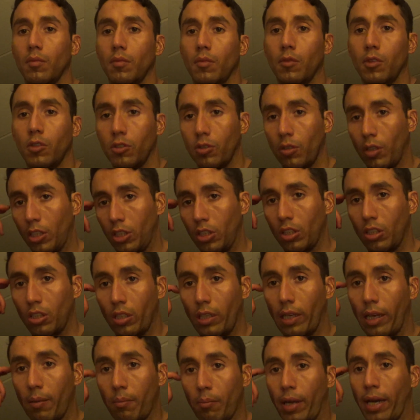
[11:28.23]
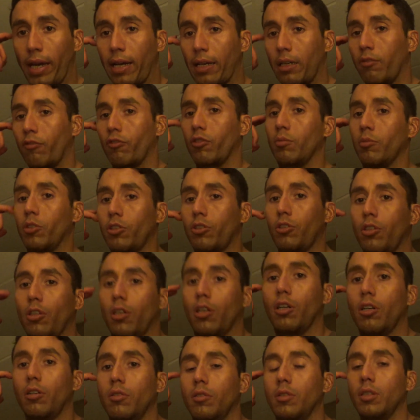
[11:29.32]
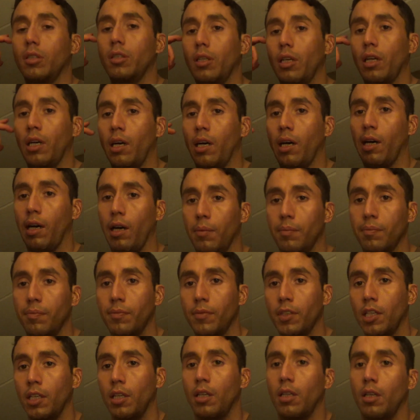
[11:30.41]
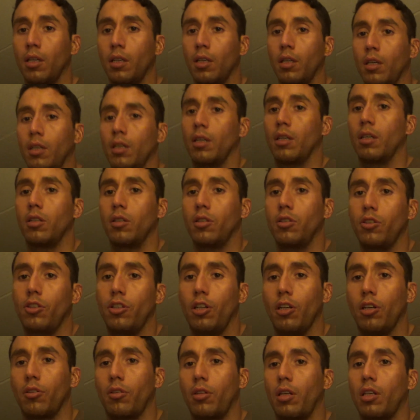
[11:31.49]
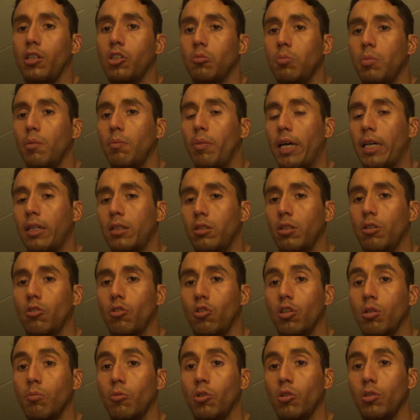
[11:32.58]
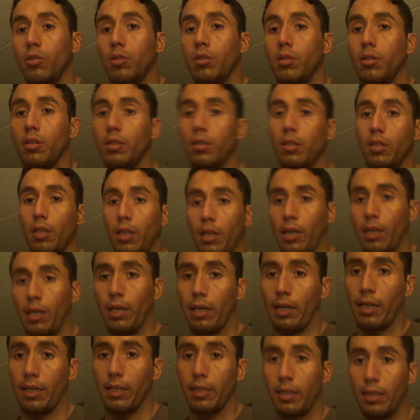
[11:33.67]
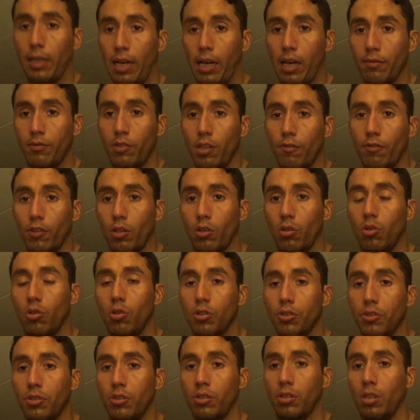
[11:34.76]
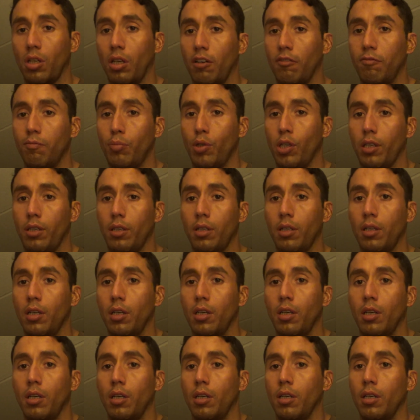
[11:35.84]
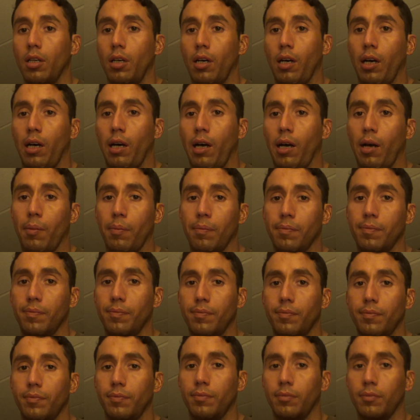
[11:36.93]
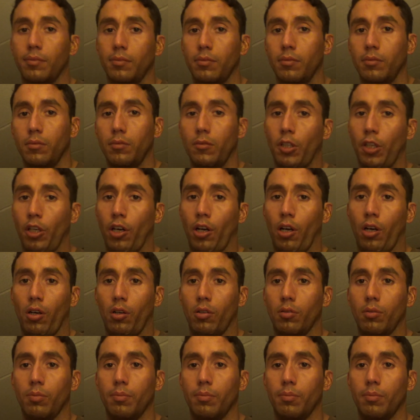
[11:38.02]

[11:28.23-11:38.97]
So I just came back from the show. Um, you know, things will be back to normal. Uh, I have different goals and stuff, but, um, you know,